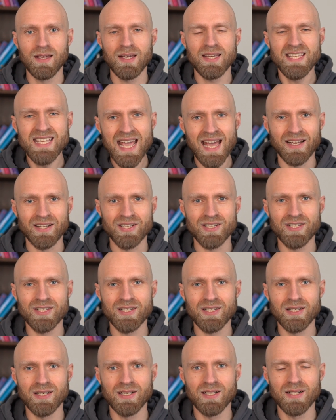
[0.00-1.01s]

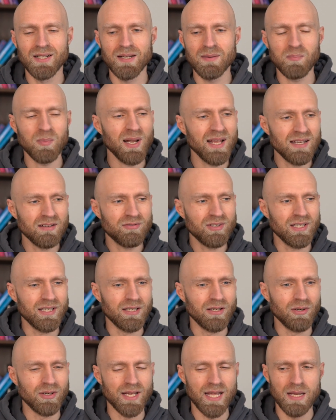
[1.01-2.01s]
Yes, playing
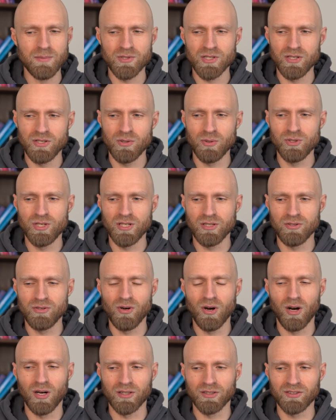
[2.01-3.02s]
video games and using
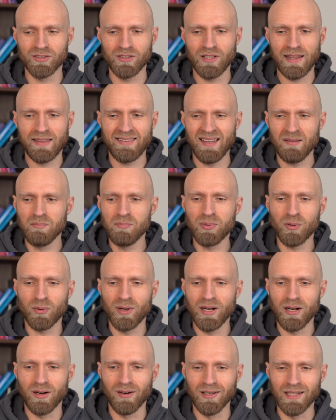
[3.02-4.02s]
drugs
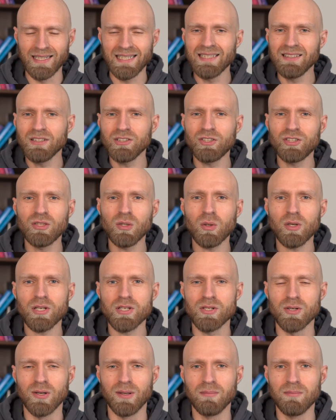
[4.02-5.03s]
temporarily in the short
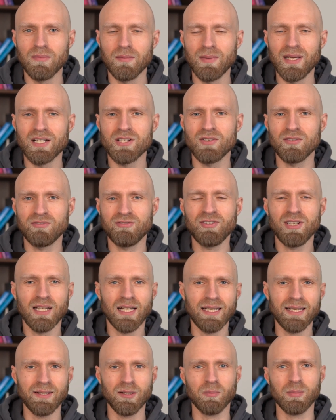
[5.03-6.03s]
term makes you feel
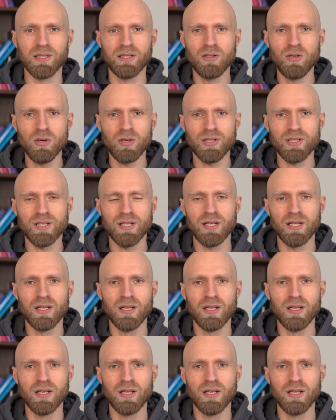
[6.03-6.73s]
a little bit good.